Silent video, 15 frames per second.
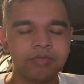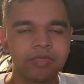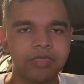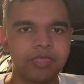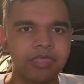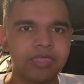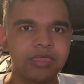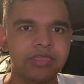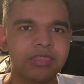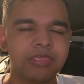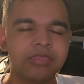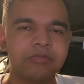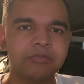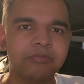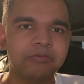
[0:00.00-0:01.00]
and
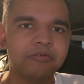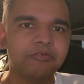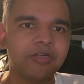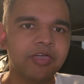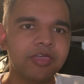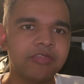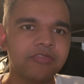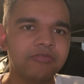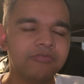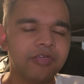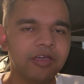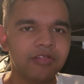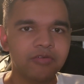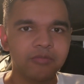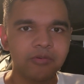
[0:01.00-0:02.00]
it provides
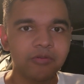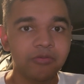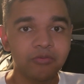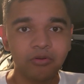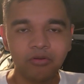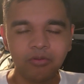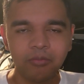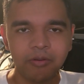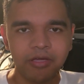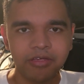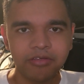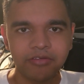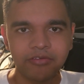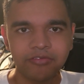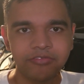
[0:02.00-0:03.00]
valuable role
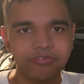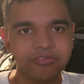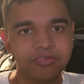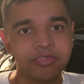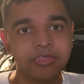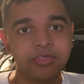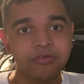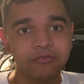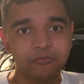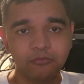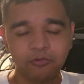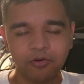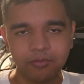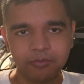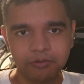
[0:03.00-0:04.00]
models
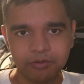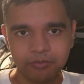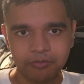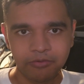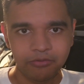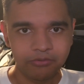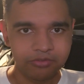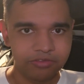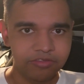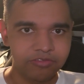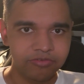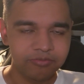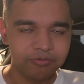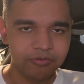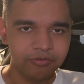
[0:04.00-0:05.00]
for people with
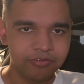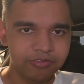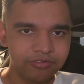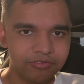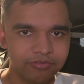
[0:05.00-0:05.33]
disabilities.